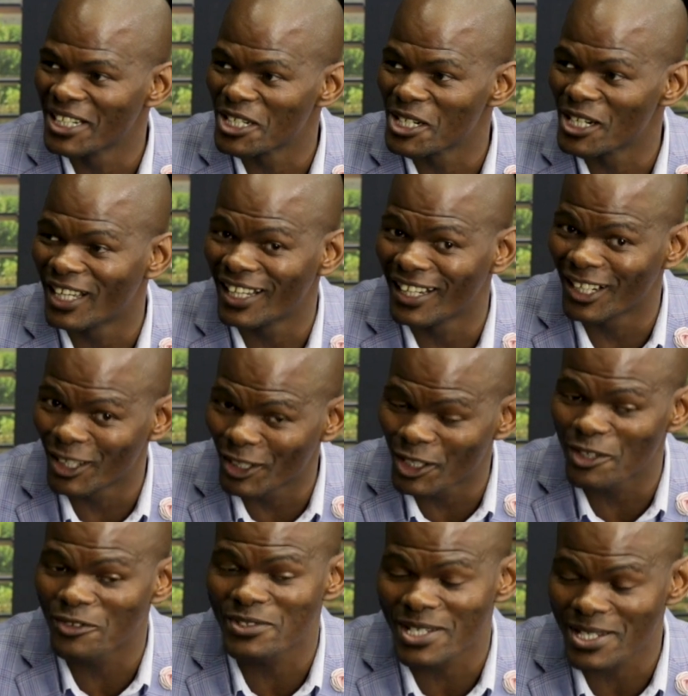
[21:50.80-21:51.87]
You know, a
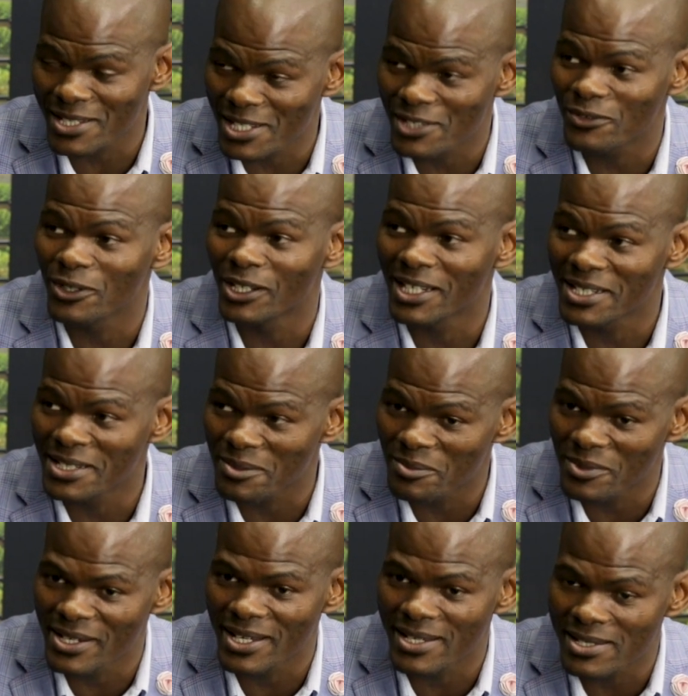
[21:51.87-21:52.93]
lot of successful
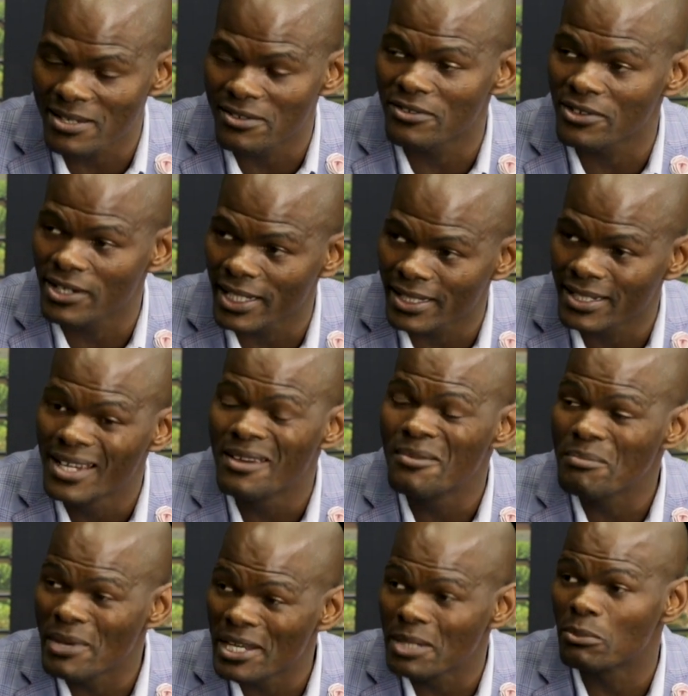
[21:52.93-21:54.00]
entrepreneurs have read
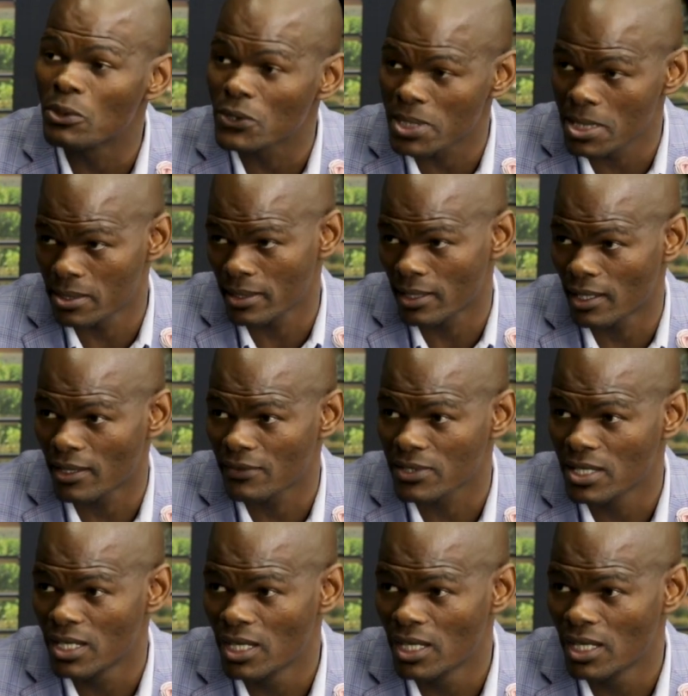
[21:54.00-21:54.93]
many books in their lives.